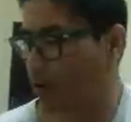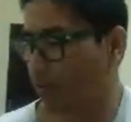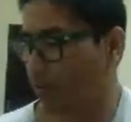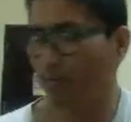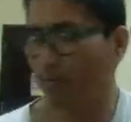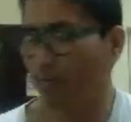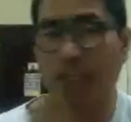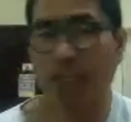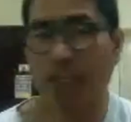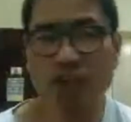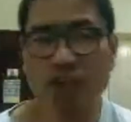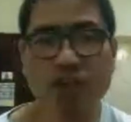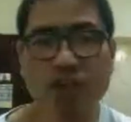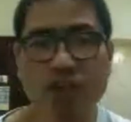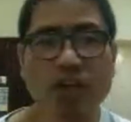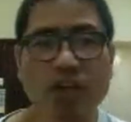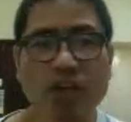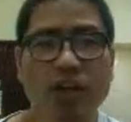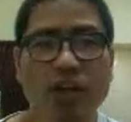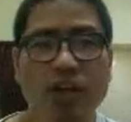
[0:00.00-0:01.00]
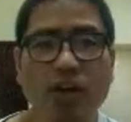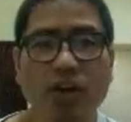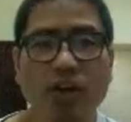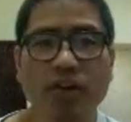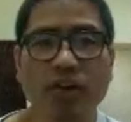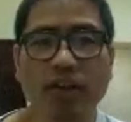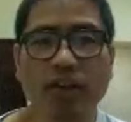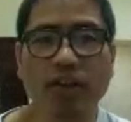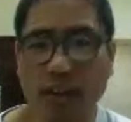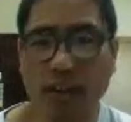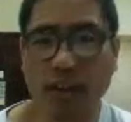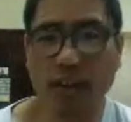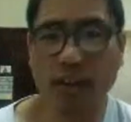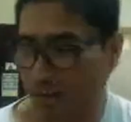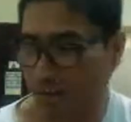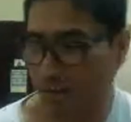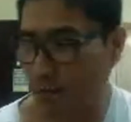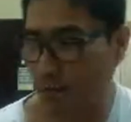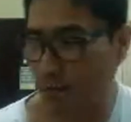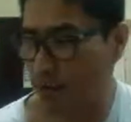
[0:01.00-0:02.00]
fish and the
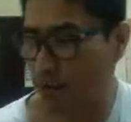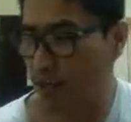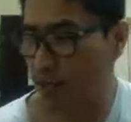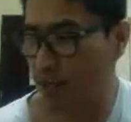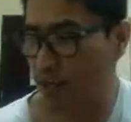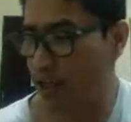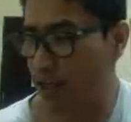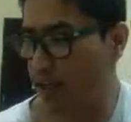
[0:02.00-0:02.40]
seafoods,